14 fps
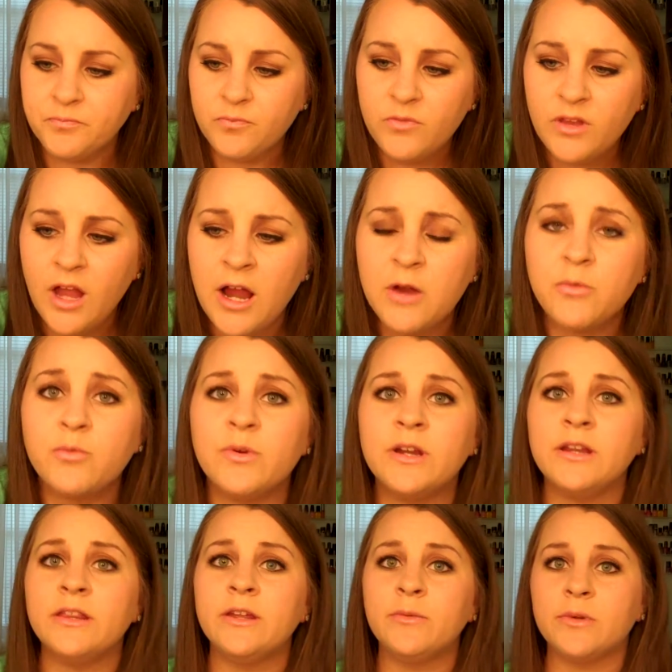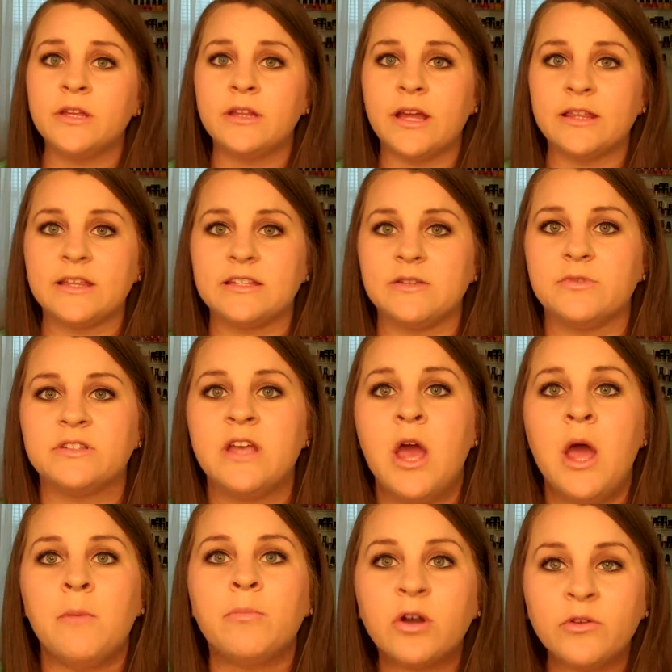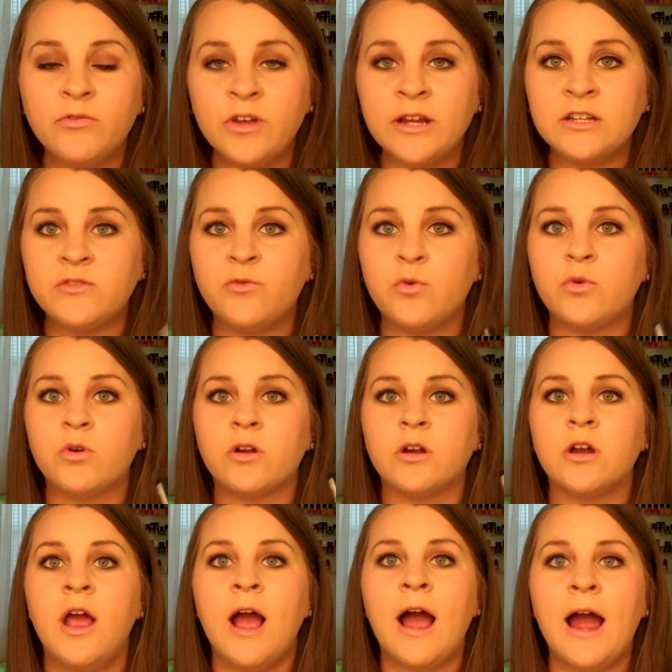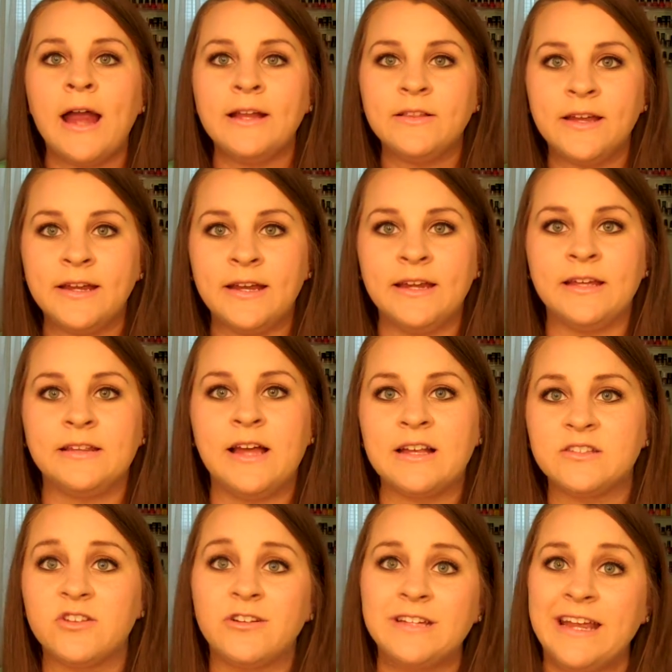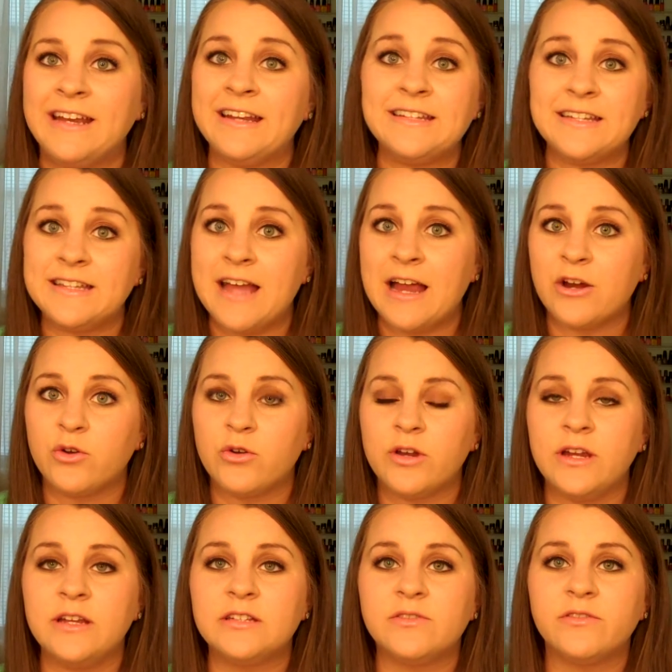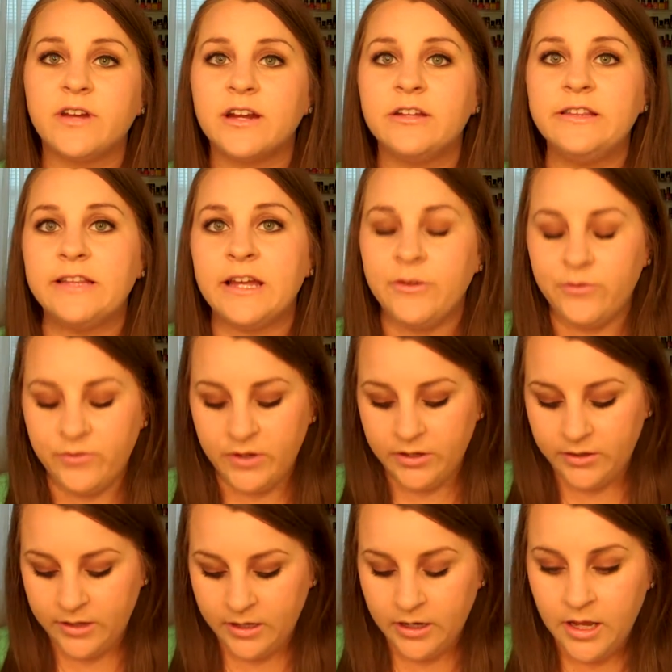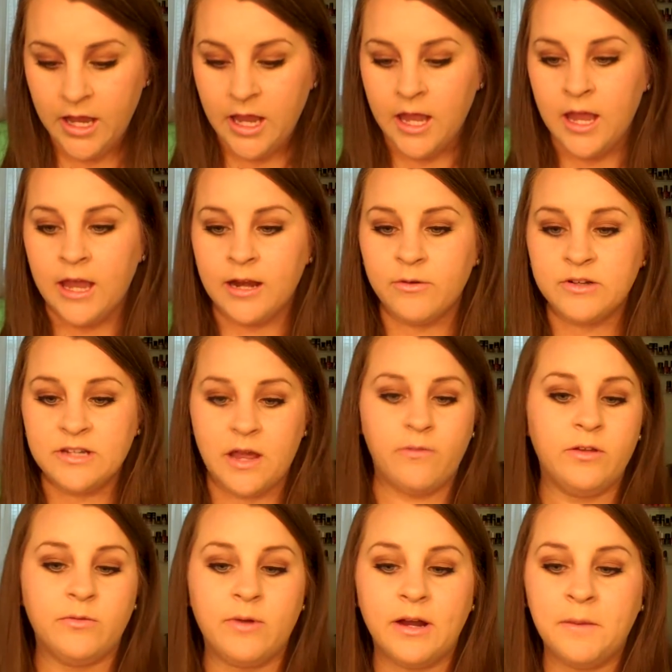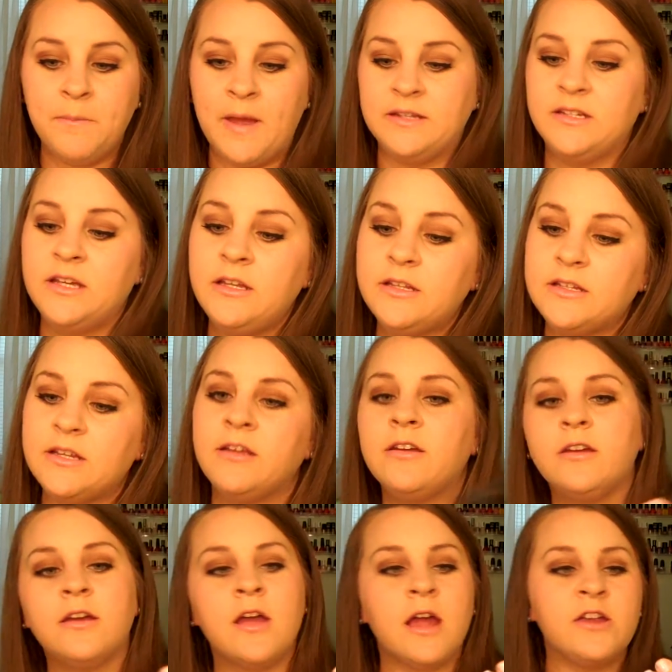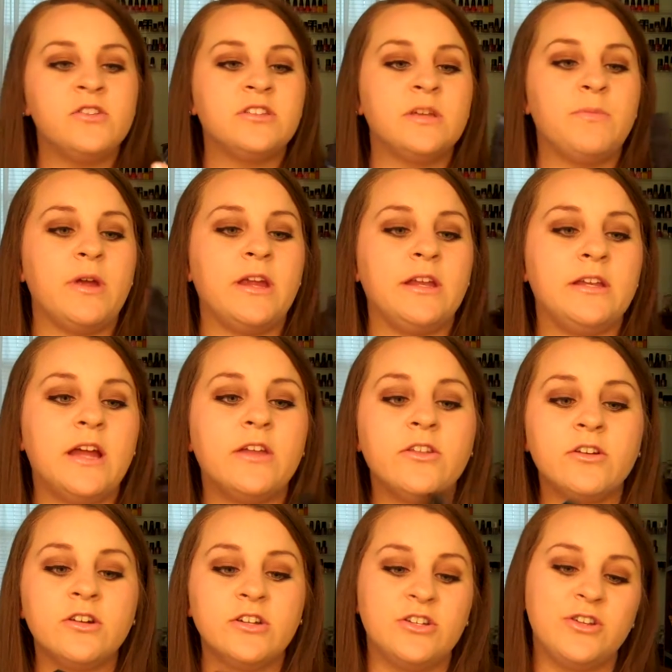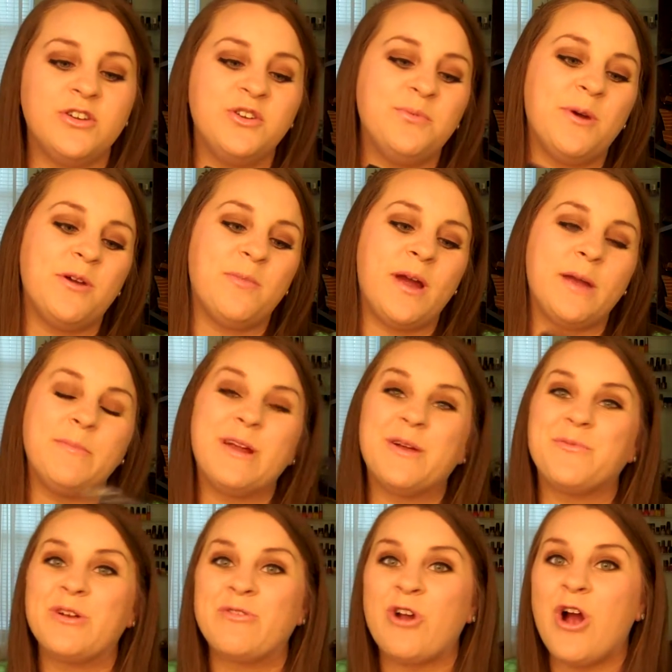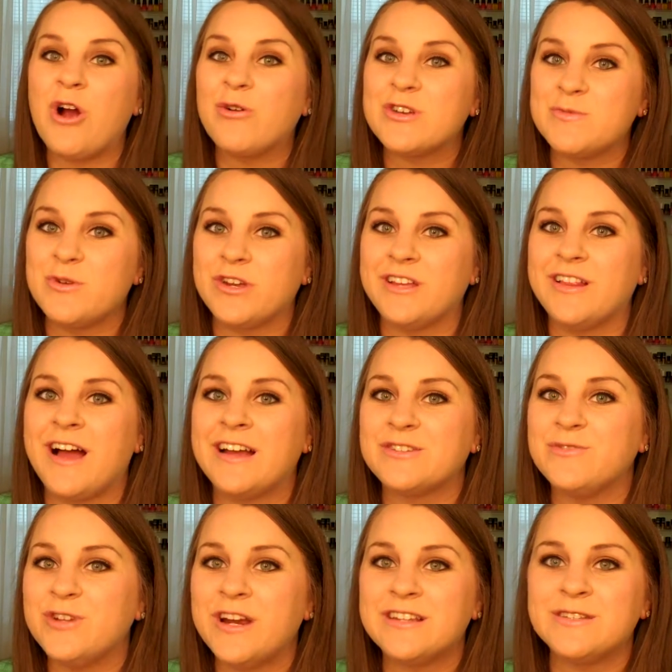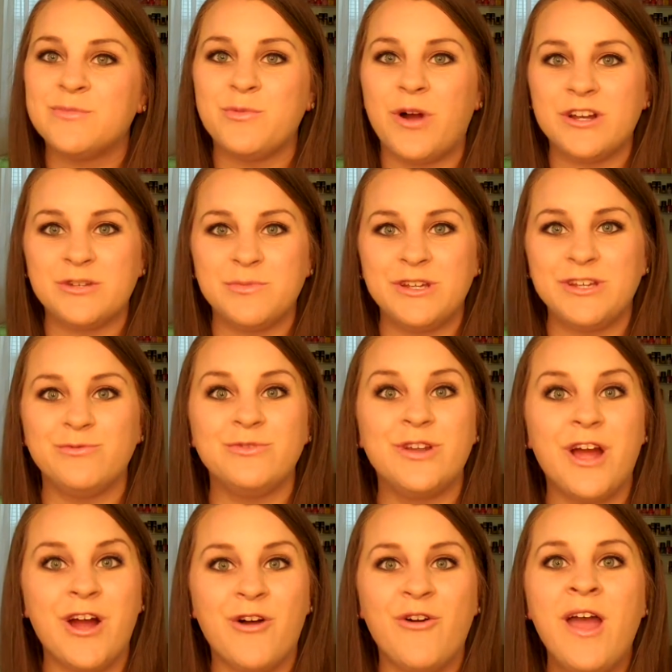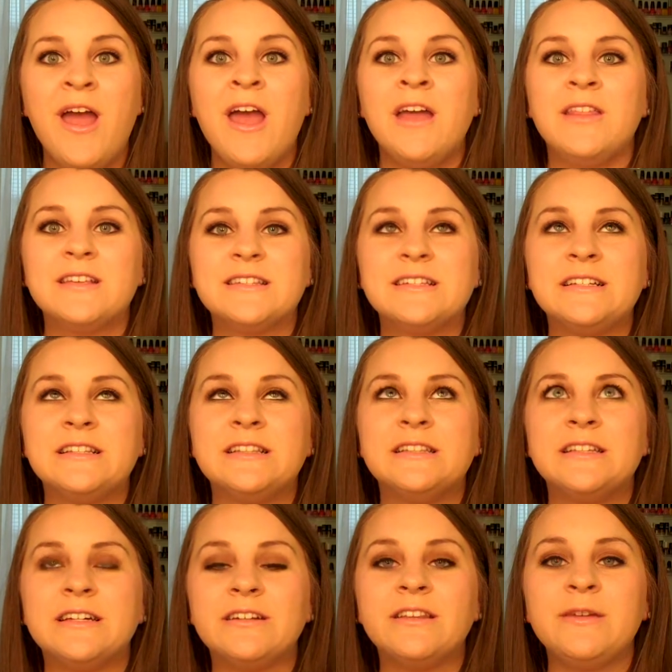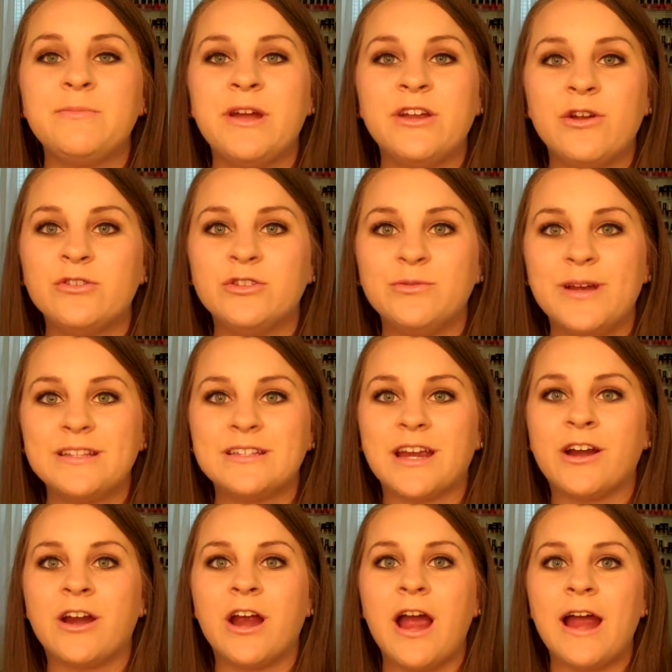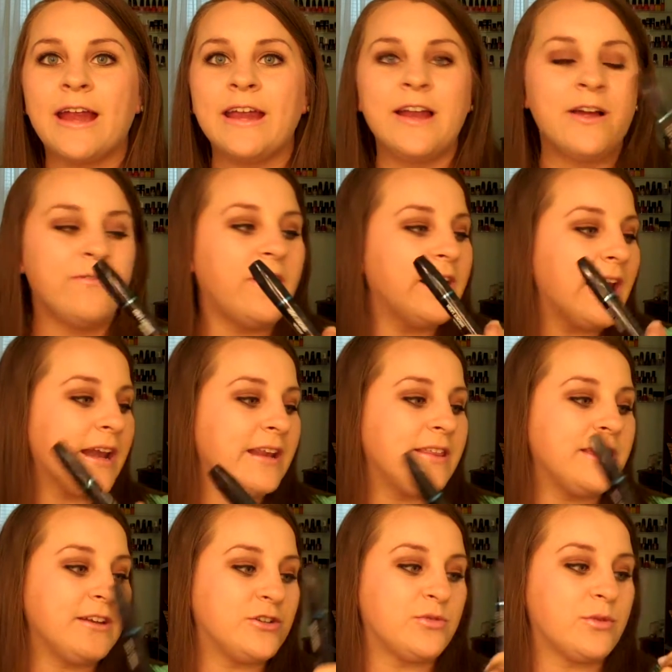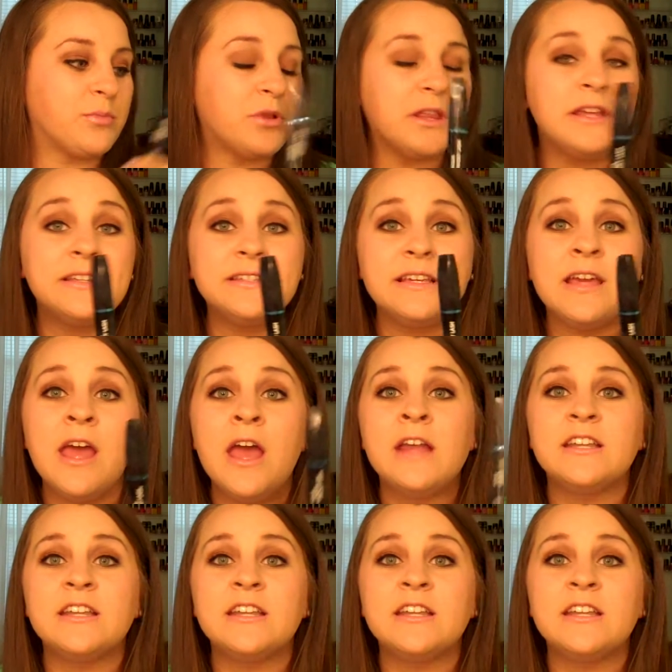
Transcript: I really, really like this. It was perfect for highlighting. It lasts all day and it did not crease. Very light feeling. And I would definitely recommend it. I used up another tube of my Makeup Forever Aqua Smoky Lash. If you guys have been watching me, you know this is literally my go-to mascara. I cannot find anything to replace it.